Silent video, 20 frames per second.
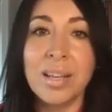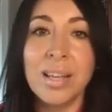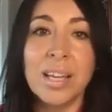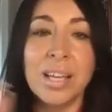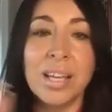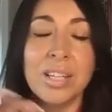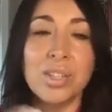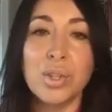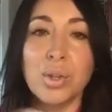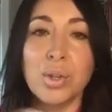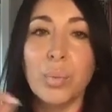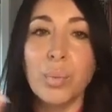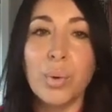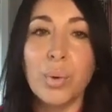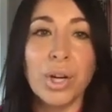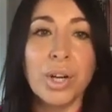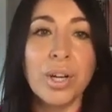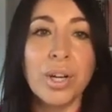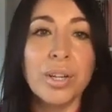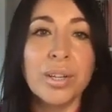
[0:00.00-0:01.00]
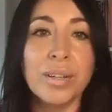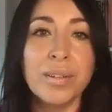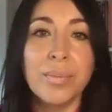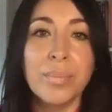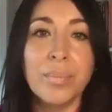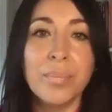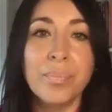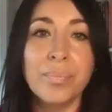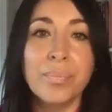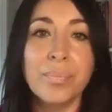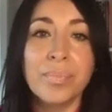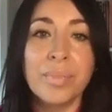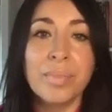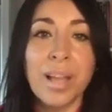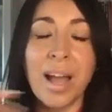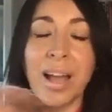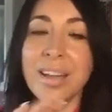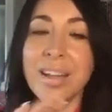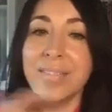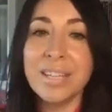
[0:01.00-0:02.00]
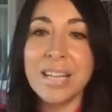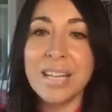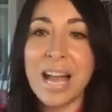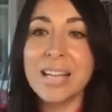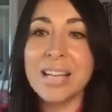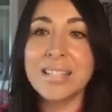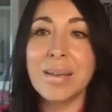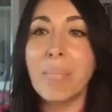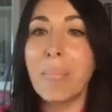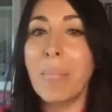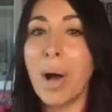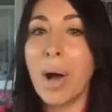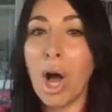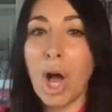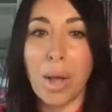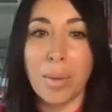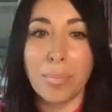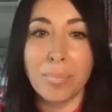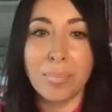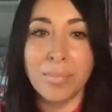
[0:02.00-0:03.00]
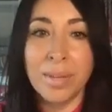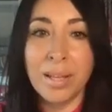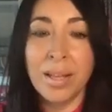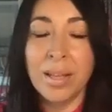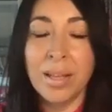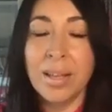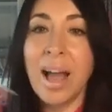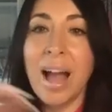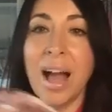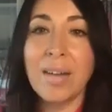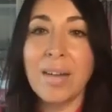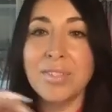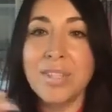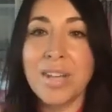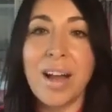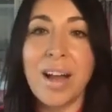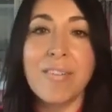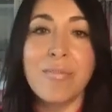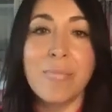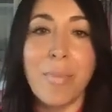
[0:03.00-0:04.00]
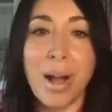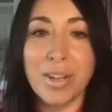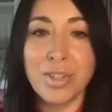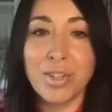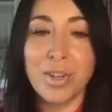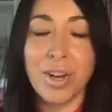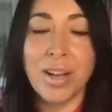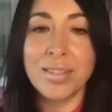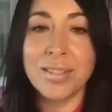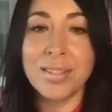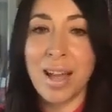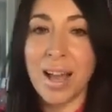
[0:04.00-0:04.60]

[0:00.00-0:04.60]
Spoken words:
in your work. I even as a mom have to have mantras.